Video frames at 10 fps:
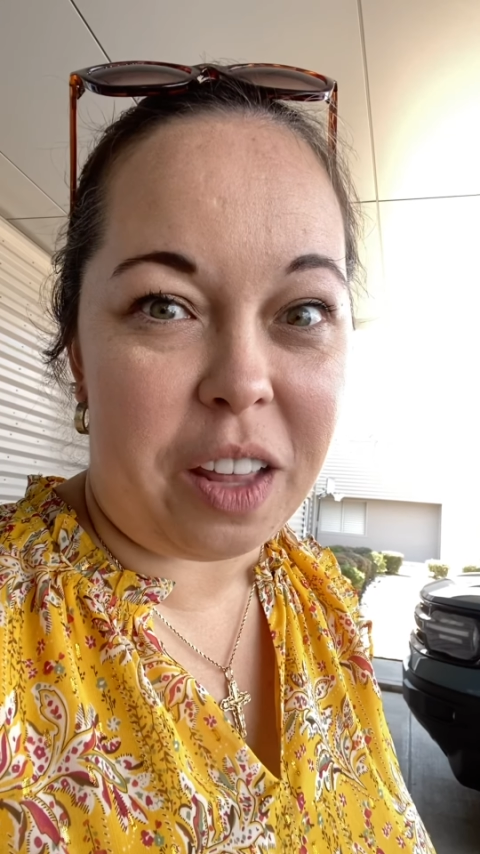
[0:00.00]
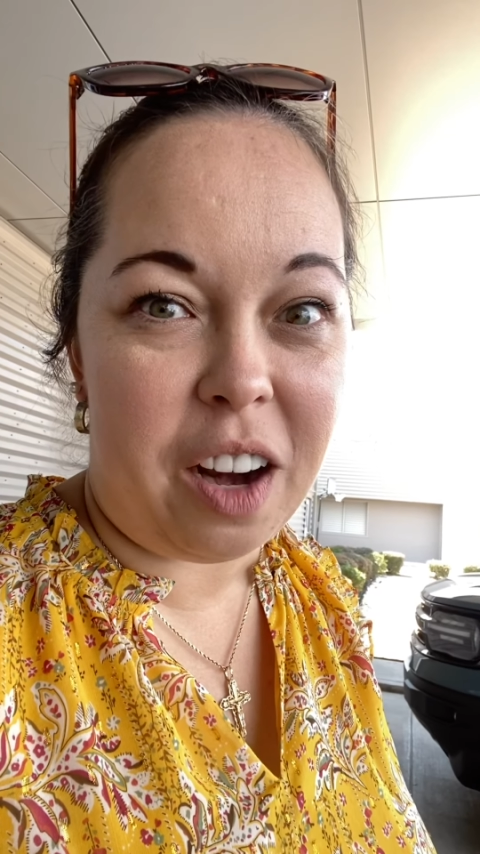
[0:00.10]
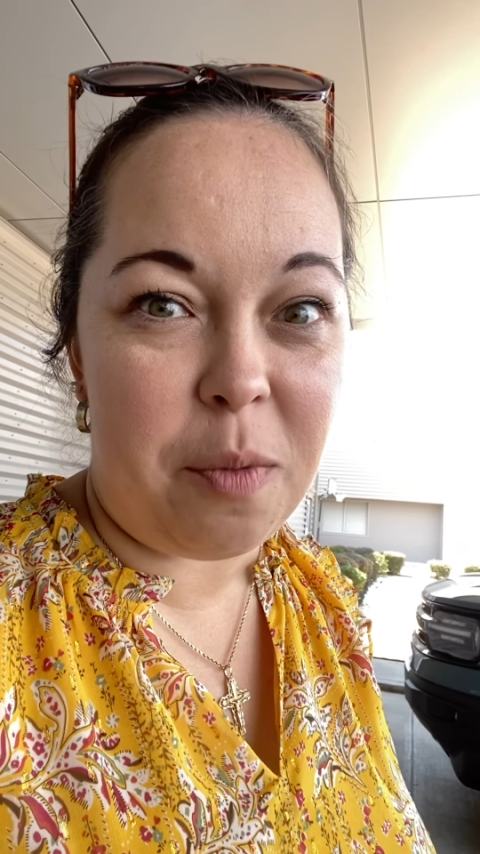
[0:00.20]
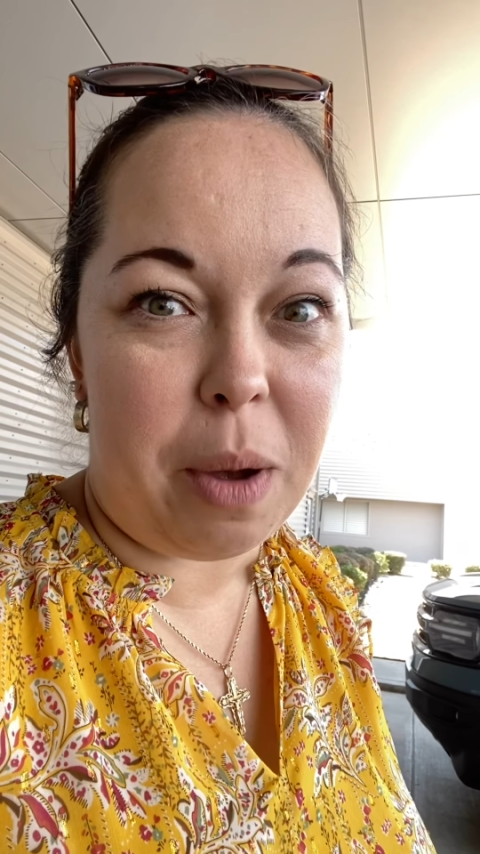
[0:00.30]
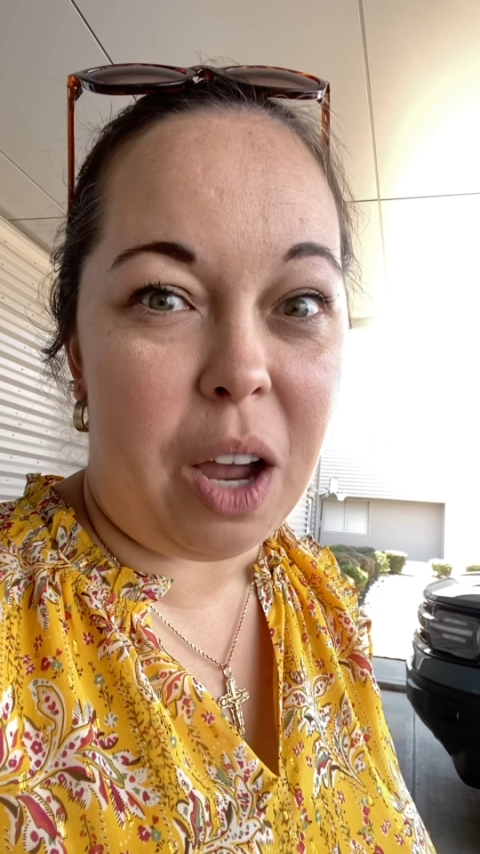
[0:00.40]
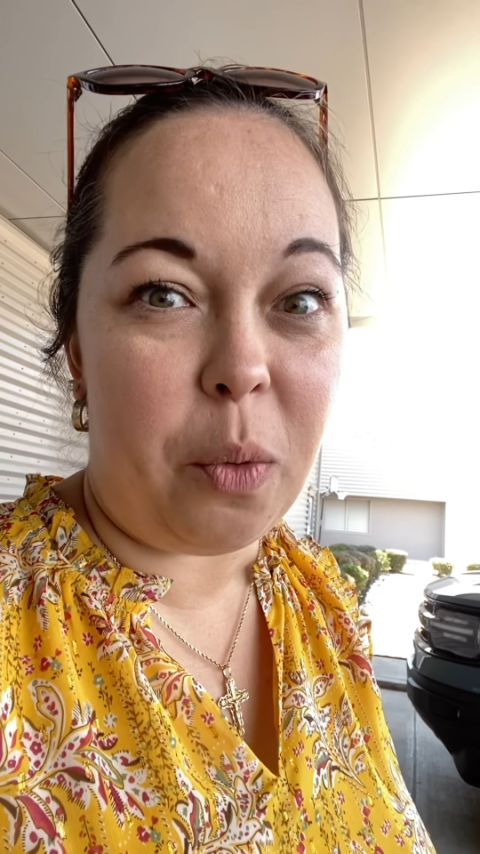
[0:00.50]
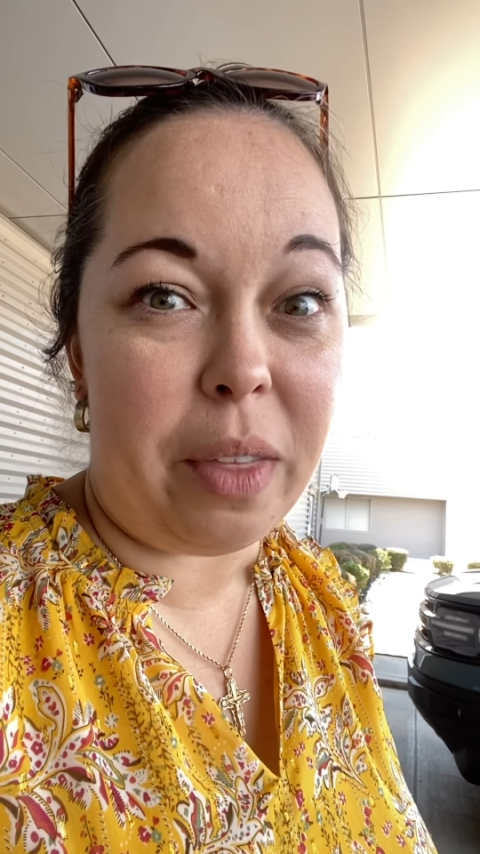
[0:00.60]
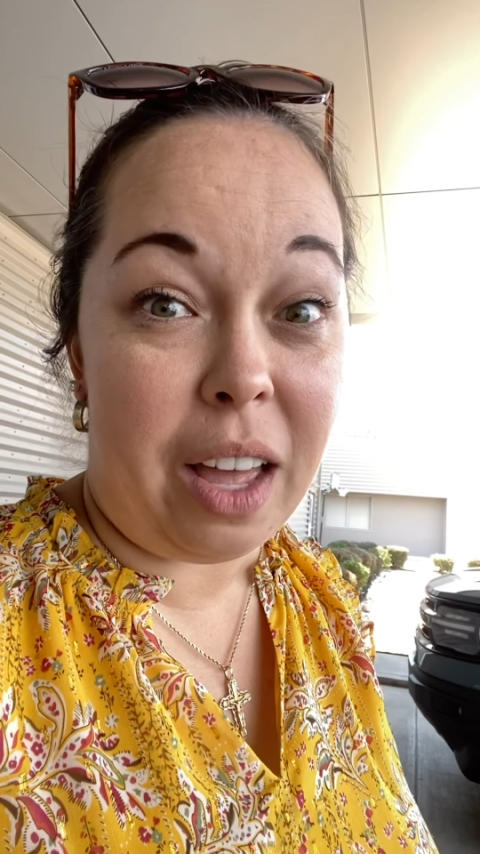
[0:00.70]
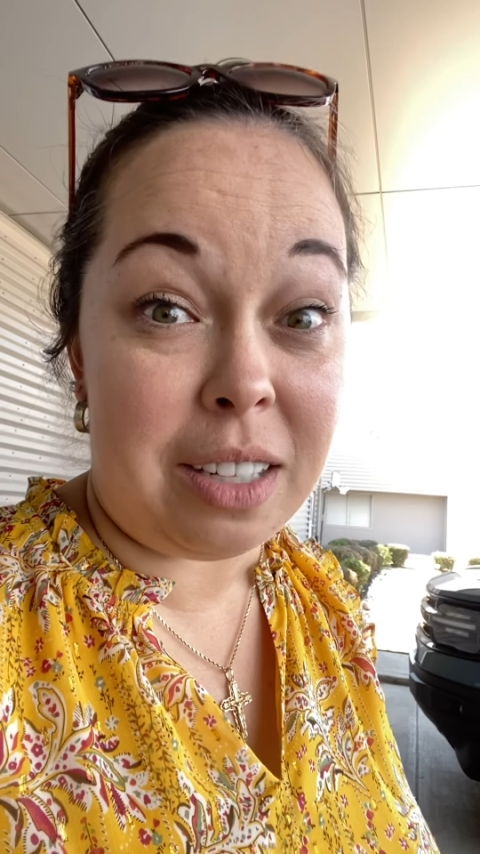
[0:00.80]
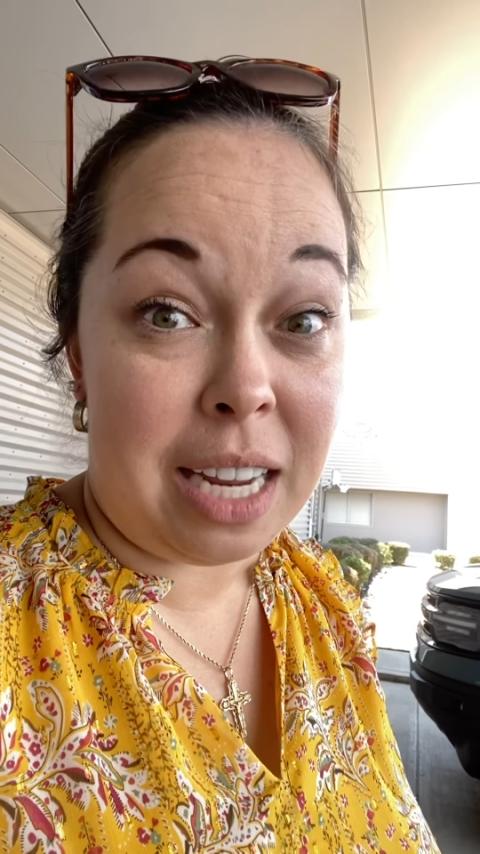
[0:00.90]
that I bought
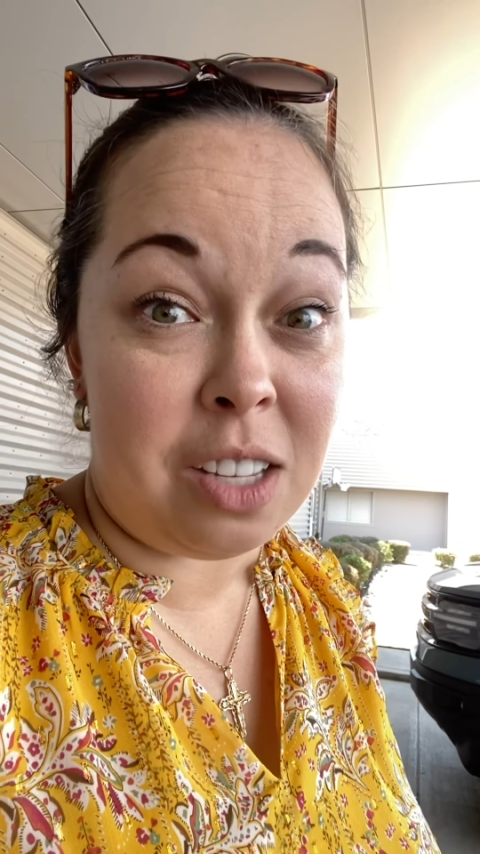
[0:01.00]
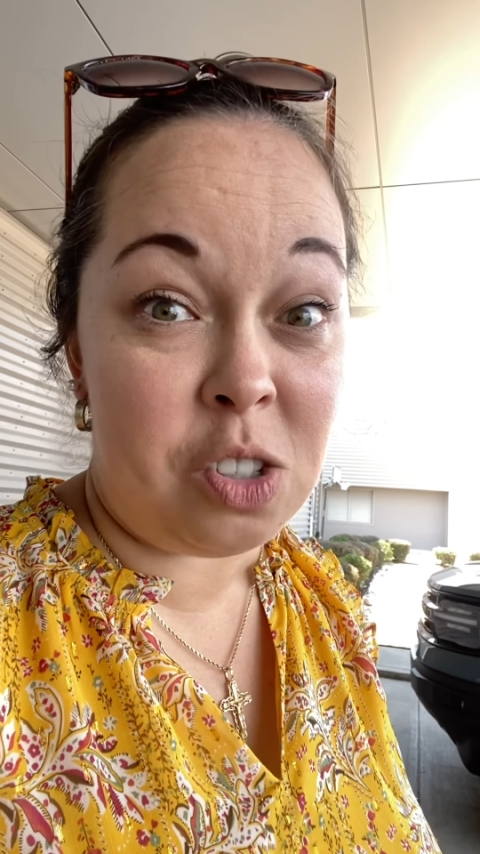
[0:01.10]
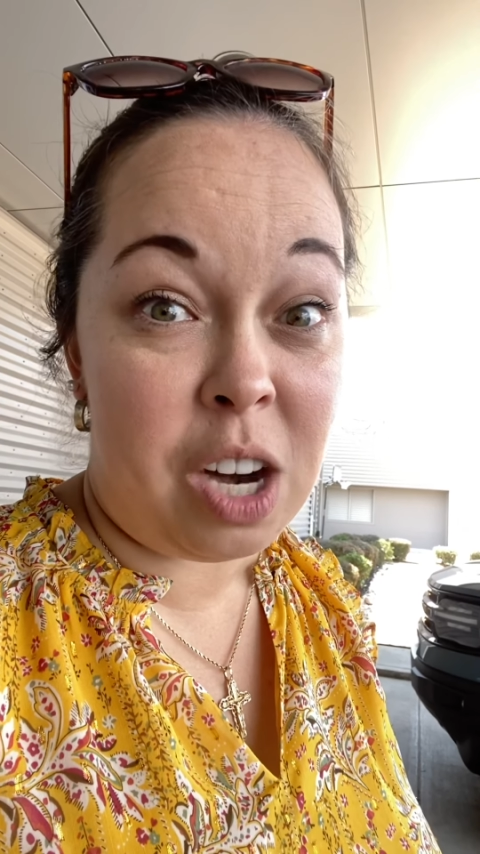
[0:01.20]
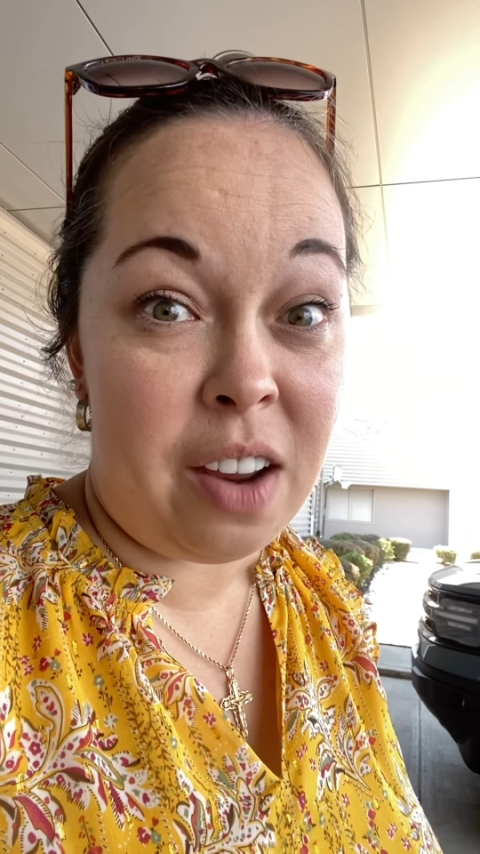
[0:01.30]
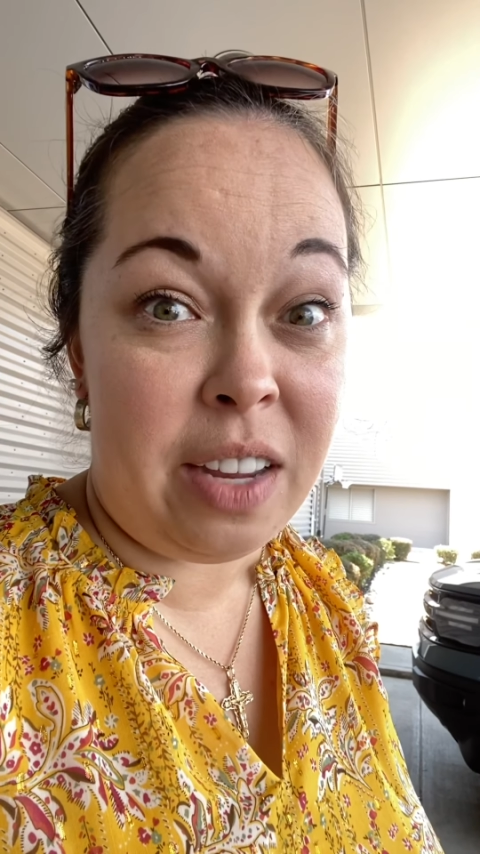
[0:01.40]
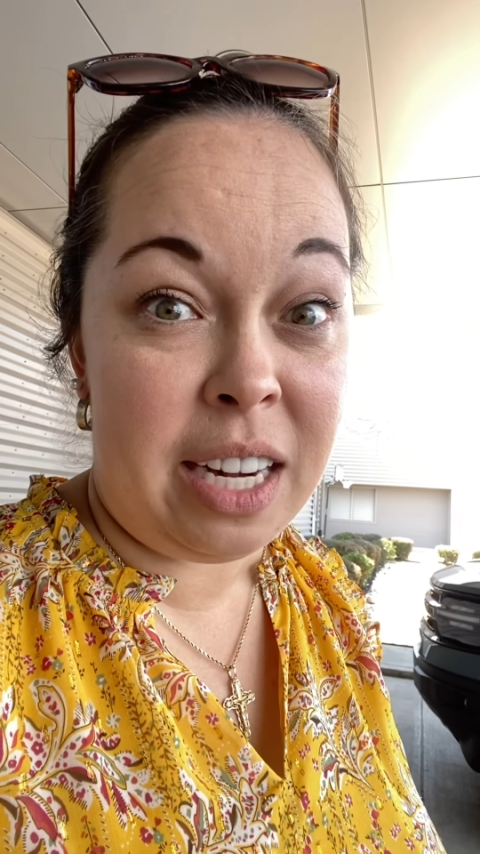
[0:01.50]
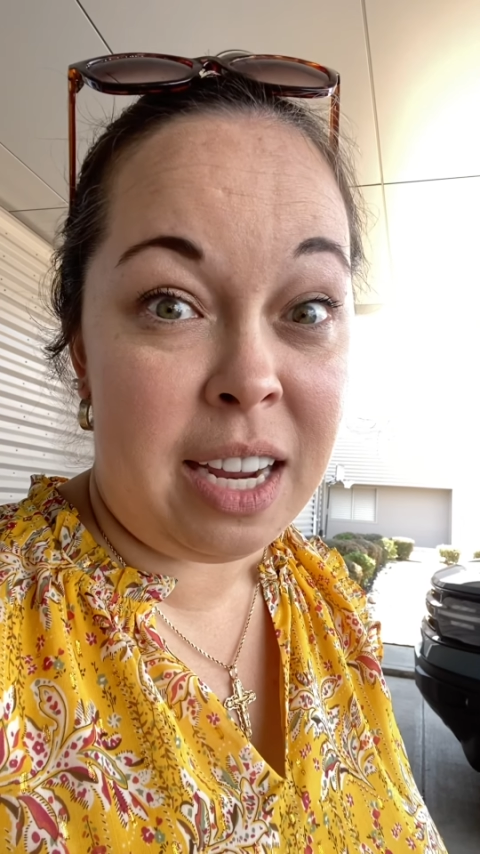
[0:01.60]
without test driving